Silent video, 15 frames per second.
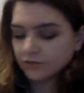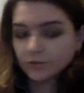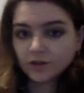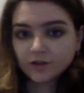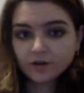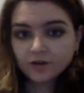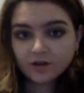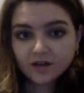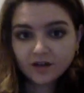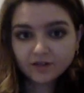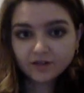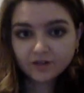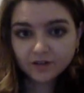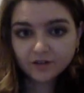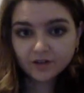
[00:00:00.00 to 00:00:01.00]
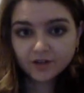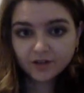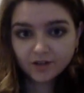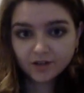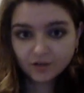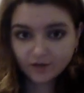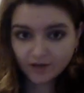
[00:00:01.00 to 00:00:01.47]
to not cover the
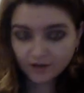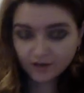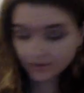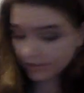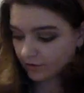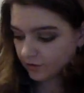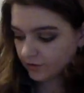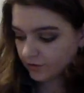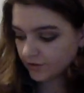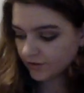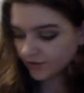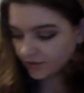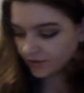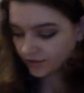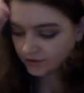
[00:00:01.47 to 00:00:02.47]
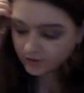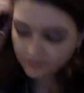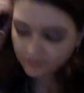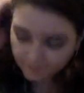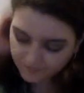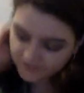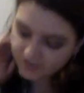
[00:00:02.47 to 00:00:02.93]
ground hole that's in the
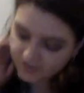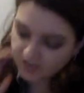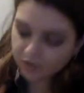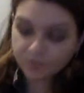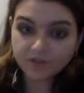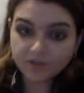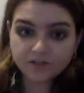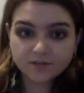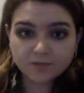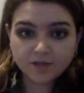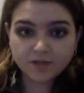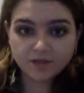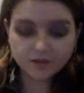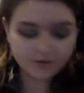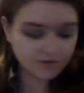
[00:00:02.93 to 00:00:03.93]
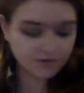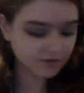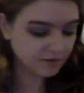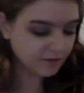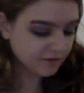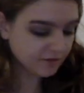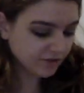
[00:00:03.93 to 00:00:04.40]
tailpiece pin, so be
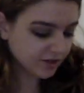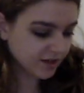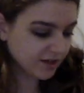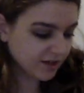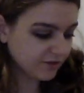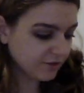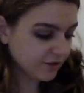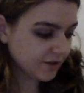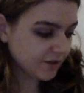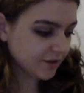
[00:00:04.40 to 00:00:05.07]
very careful there.